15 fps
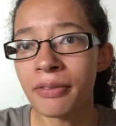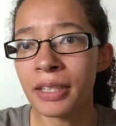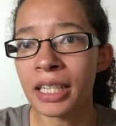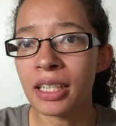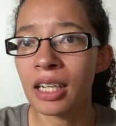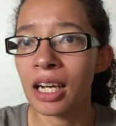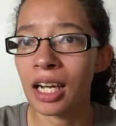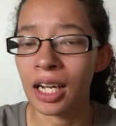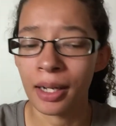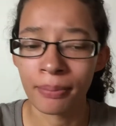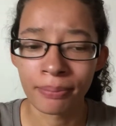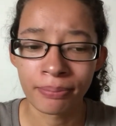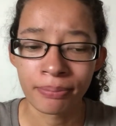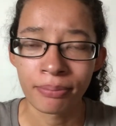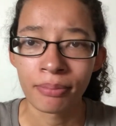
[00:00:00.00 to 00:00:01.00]
It's kind of like
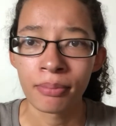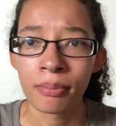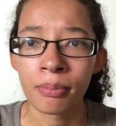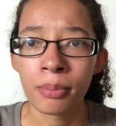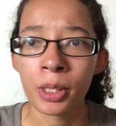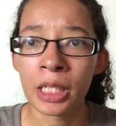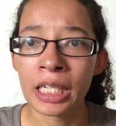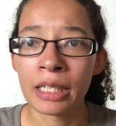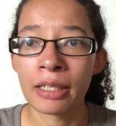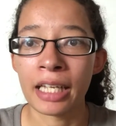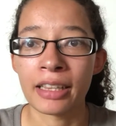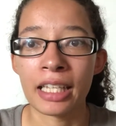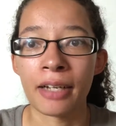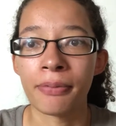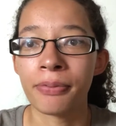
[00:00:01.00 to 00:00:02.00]
putting